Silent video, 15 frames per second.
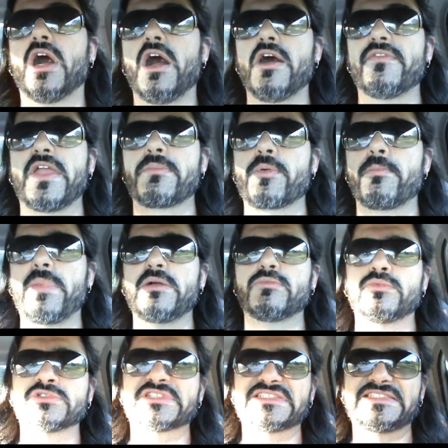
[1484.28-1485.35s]
of April,
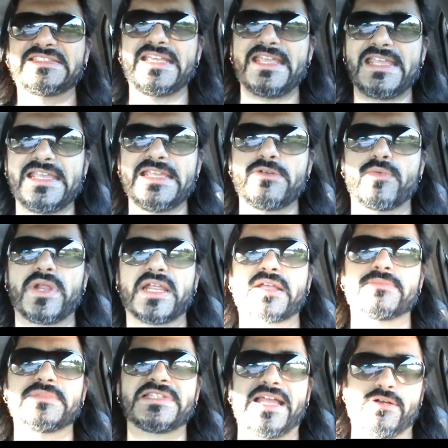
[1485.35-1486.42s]
but we'll see when it
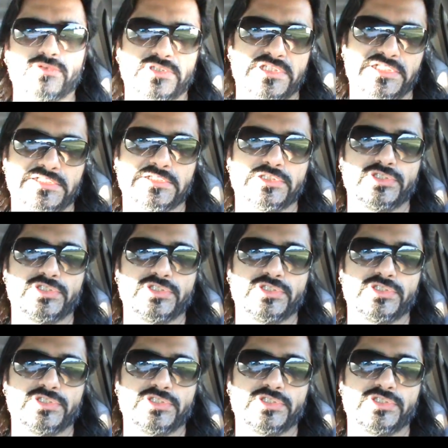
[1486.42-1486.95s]
comes out.